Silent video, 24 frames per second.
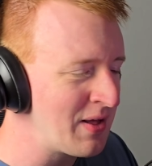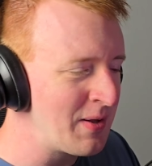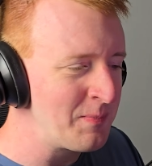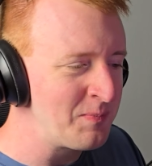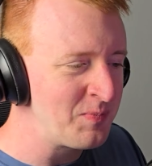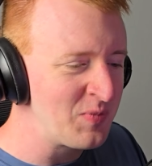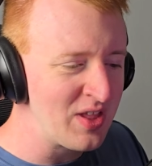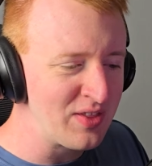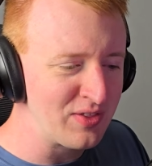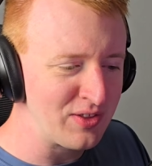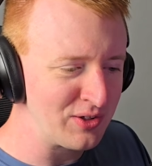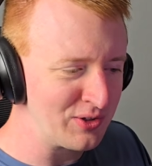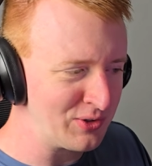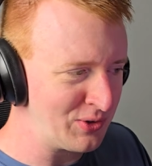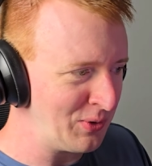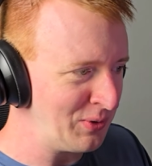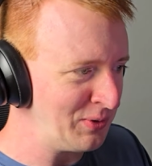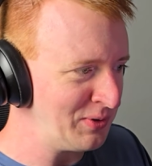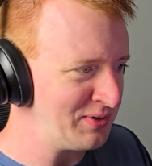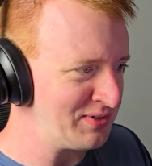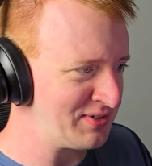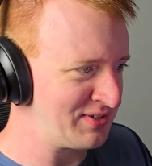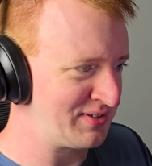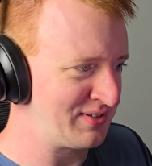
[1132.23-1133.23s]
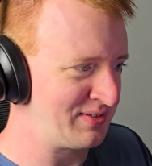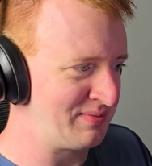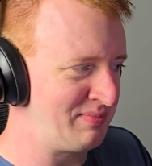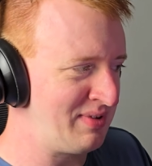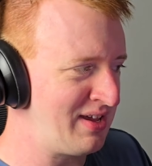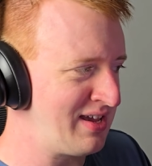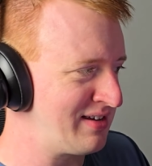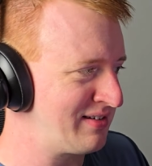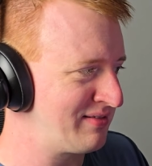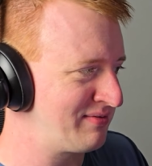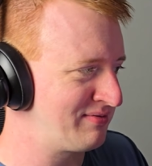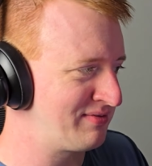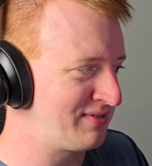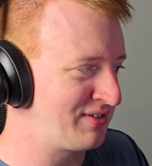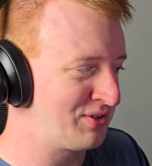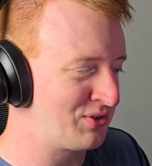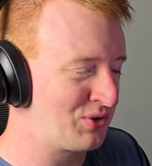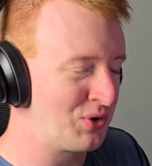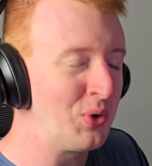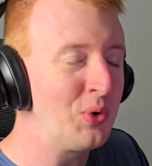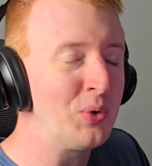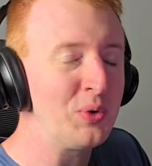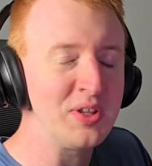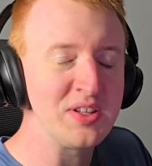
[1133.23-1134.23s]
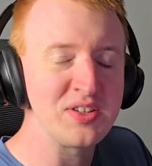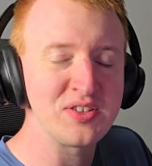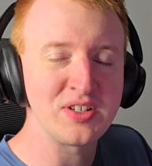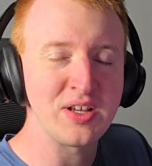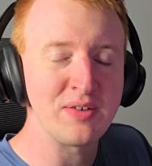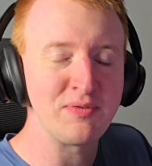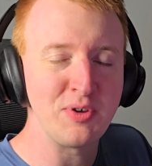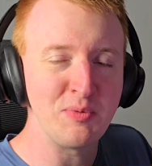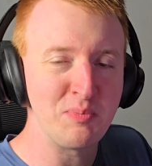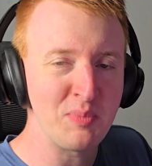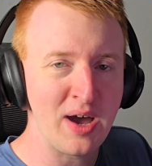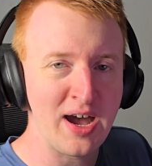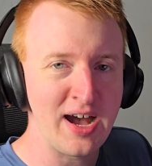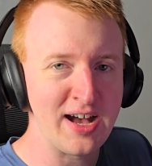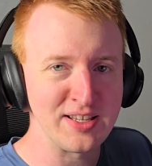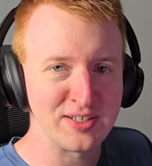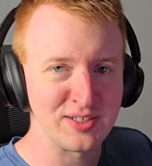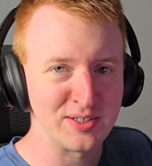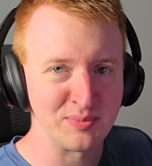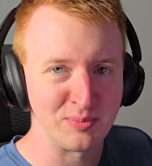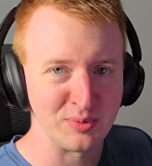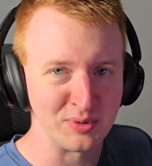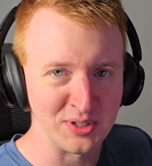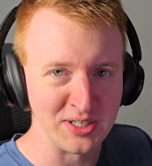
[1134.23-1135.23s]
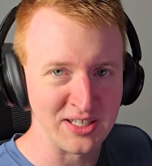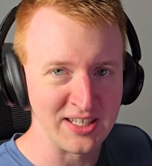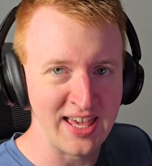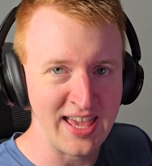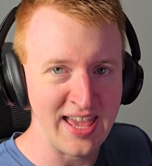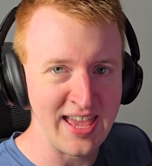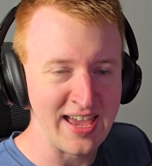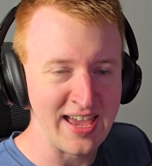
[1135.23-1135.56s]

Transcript: the goal is to make the coolest stuff you possibly can,